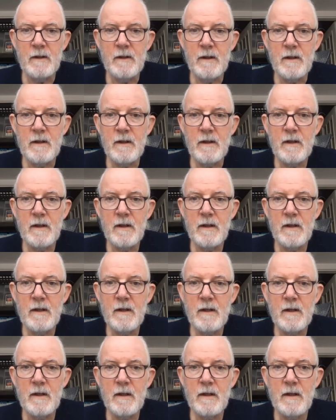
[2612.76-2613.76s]

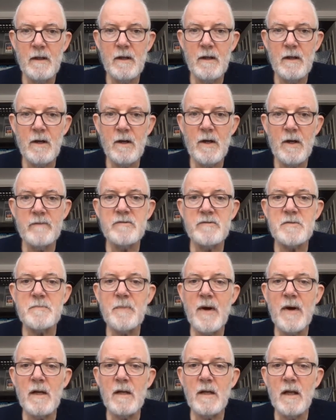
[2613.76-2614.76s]
uh, RF
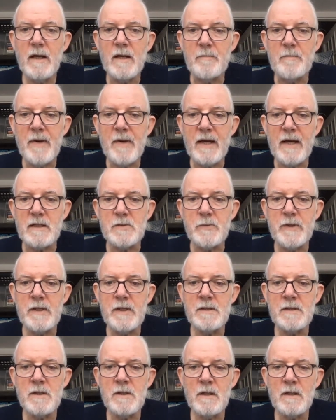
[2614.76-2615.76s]
spotlight pads. We
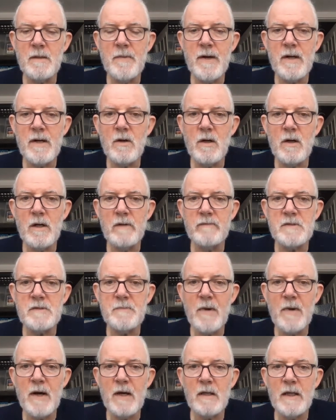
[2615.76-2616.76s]
didn't talk about RF
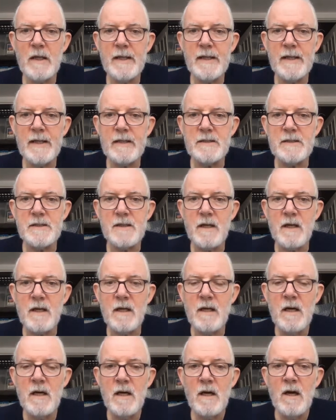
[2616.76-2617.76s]
spotlight
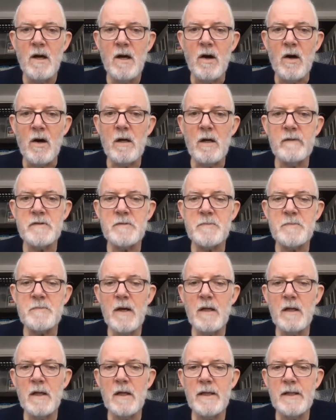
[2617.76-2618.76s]
antenna. RF
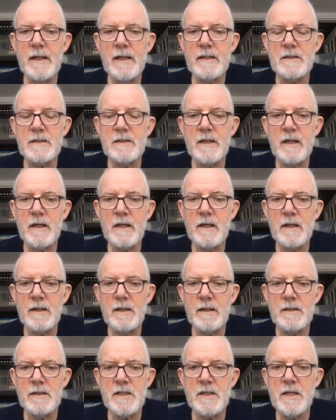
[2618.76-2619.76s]
spotlight antenna
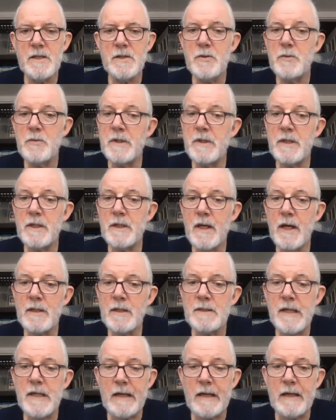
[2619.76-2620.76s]
is a unique
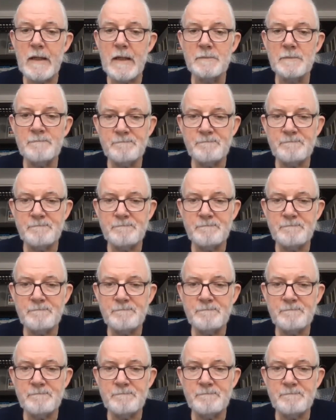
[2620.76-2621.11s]
antenna